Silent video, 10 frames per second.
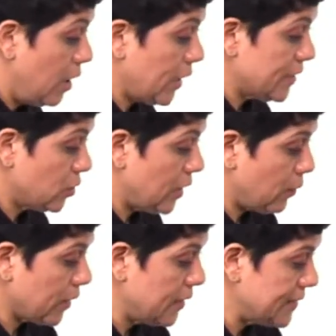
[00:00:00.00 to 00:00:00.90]
Okay, so now
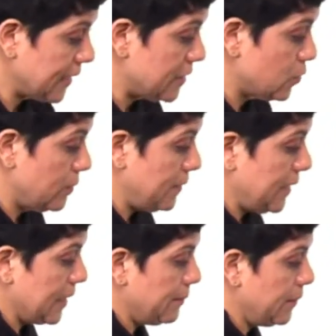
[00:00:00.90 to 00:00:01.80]
we're going to take this one
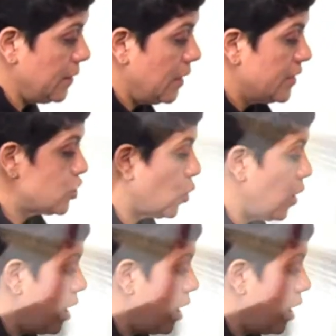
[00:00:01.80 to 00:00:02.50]
medium. So